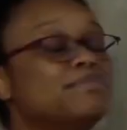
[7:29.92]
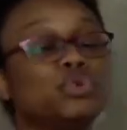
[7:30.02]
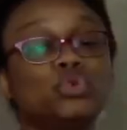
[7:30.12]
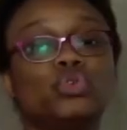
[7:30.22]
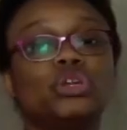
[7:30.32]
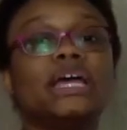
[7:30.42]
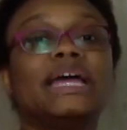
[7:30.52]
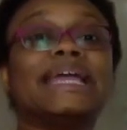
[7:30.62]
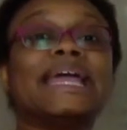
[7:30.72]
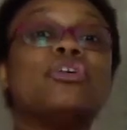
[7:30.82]
moon
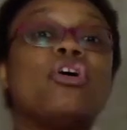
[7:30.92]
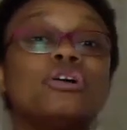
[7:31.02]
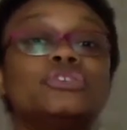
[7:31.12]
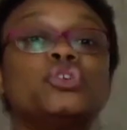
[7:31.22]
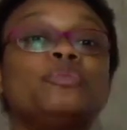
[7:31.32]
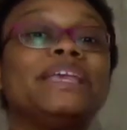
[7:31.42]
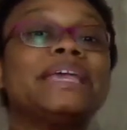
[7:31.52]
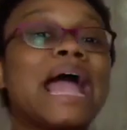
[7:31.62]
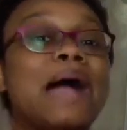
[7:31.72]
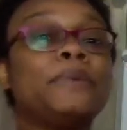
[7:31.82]
can also be
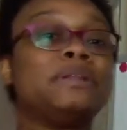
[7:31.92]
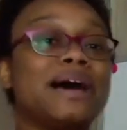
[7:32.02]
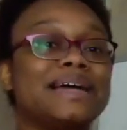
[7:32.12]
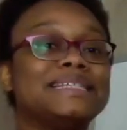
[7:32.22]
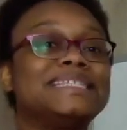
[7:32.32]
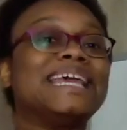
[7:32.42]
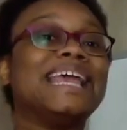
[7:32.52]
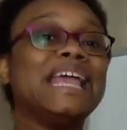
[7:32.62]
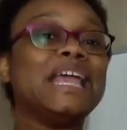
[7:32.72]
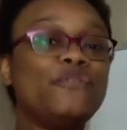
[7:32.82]
capitalized
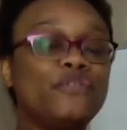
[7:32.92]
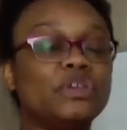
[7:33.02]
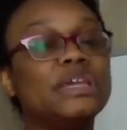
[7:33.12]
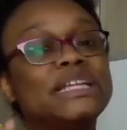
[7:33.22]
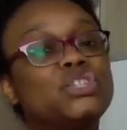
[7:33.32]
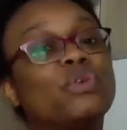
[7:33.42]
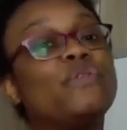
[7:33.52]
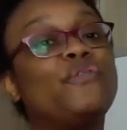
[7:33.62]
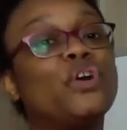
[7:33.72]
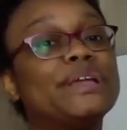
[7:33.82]
if it's
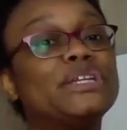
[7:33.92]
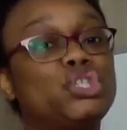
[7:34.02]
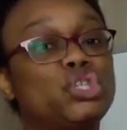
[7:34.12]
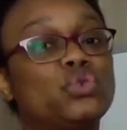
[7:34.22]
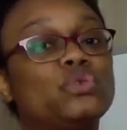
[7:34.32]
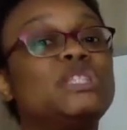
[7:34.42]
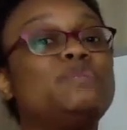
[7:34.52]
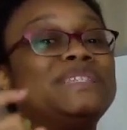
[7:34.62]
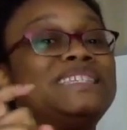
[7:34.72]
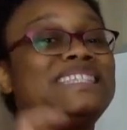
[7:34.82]
referring to
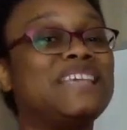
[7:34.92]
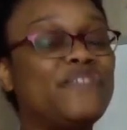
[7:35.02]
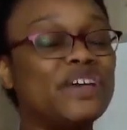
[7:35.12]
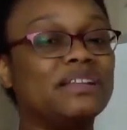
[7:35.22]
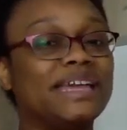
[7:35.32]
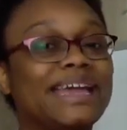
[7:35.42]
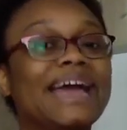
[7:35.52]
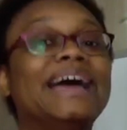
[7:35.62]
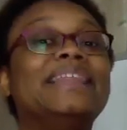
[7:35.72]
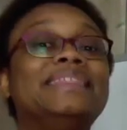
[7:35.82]
specifically
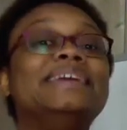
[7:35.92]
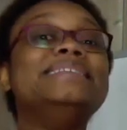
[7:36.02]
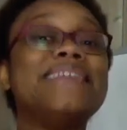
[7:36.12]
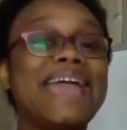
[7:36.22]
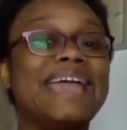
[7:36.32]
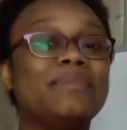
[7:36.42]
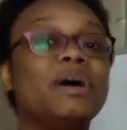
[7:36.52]
the name